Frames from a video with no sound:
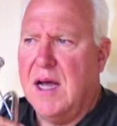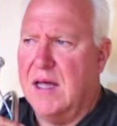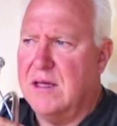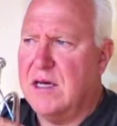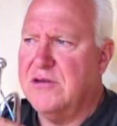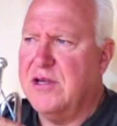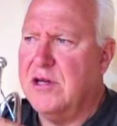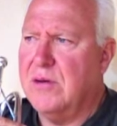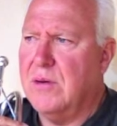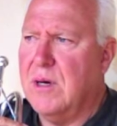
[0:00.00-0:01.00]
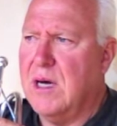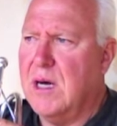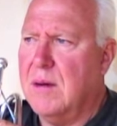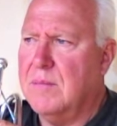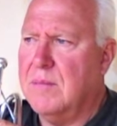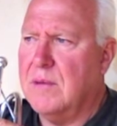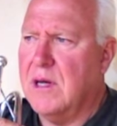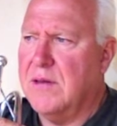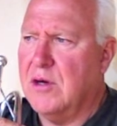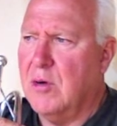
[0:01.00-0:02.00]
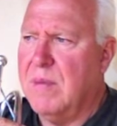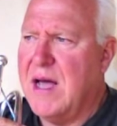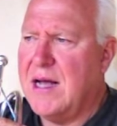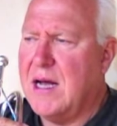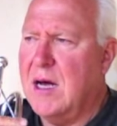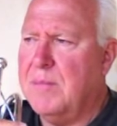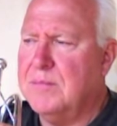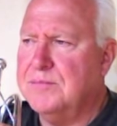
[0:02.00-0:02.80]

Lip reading: and then continue and then go back up